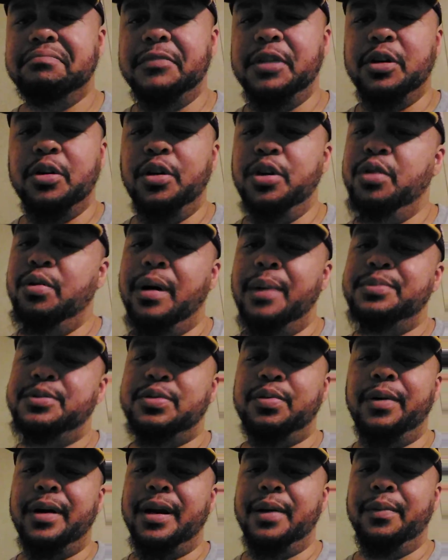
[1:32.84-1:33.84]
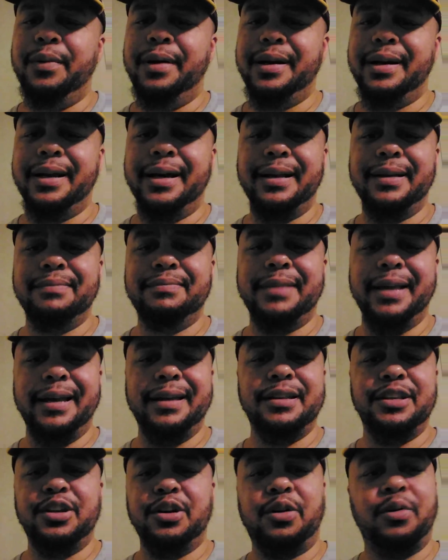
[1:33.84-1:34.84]
You up 21 nothing,
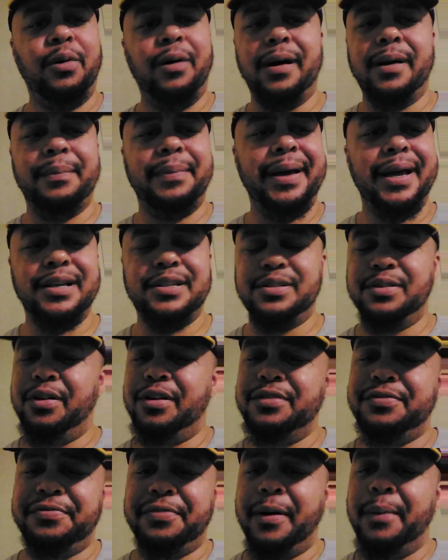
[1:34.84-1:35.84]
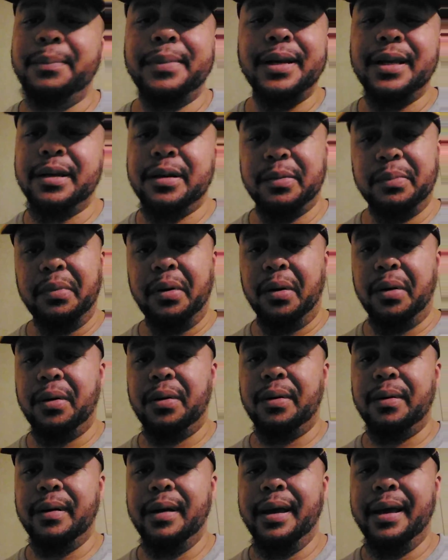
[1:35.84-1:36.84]
then your quarterback starts fumbling the
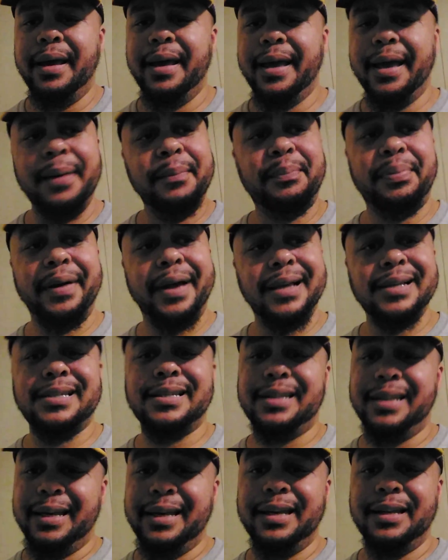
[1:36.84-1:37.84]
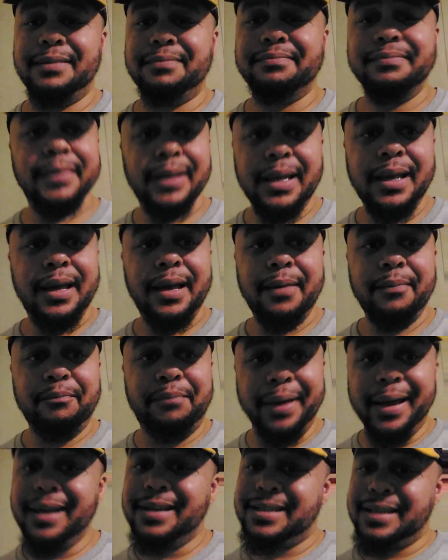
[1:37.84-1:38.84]
ball, and Penn State
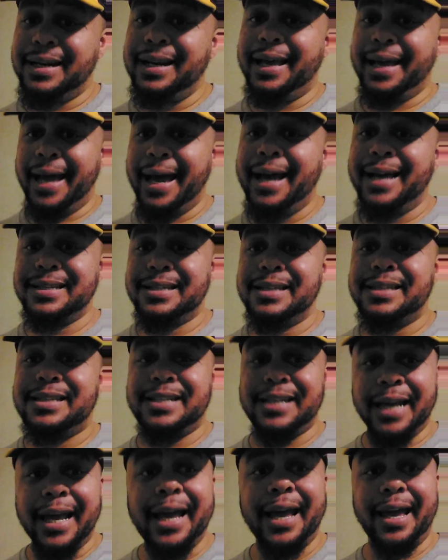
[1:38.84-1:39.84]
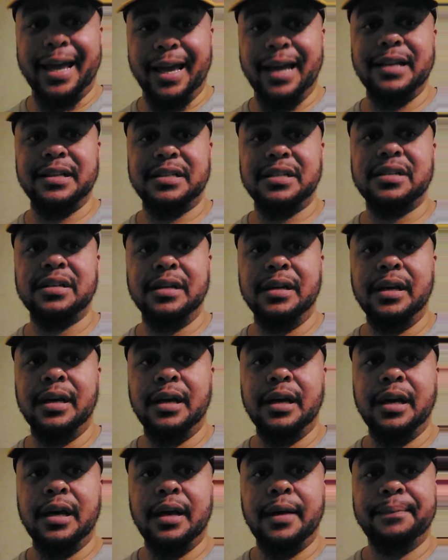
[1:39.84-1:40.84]
basically has a chance
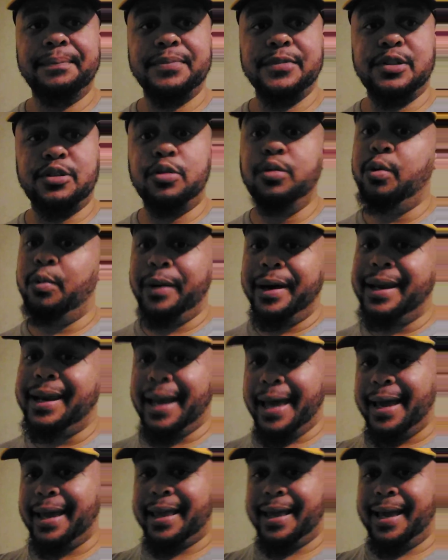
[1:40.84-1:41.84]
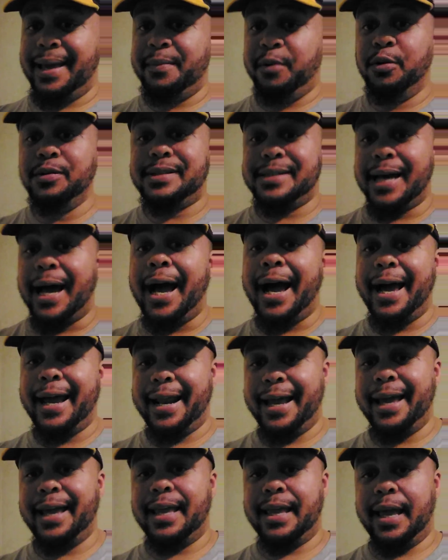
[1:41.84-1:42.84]
to win that game or tie
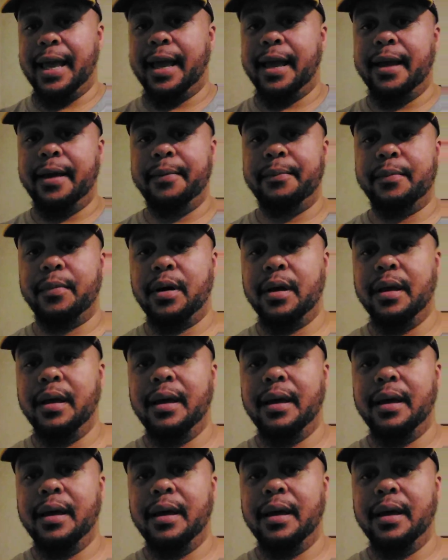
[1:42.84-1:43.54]
that game,